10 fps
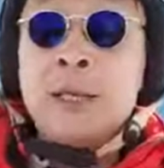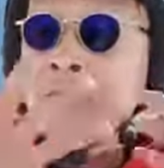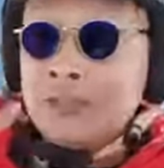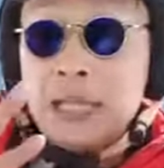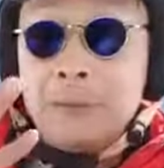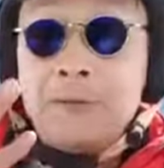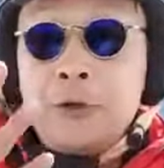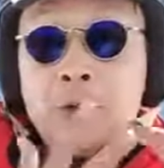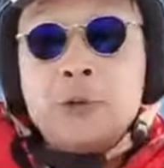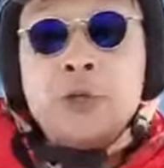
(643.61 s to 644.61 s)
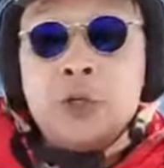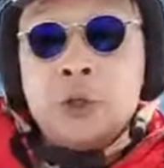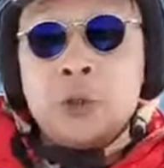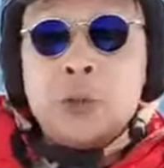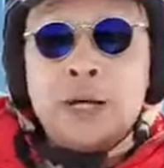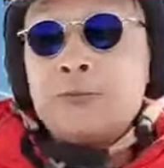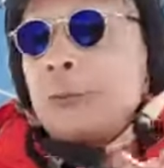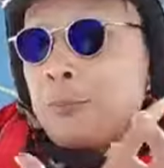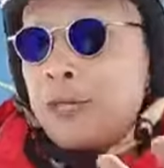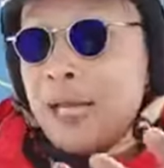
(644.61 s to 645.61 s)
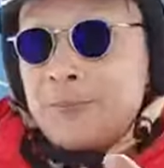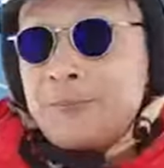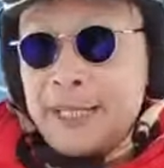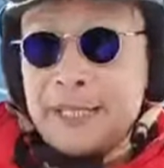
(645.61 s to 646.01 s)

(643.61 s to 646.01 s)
For some of you who want replacement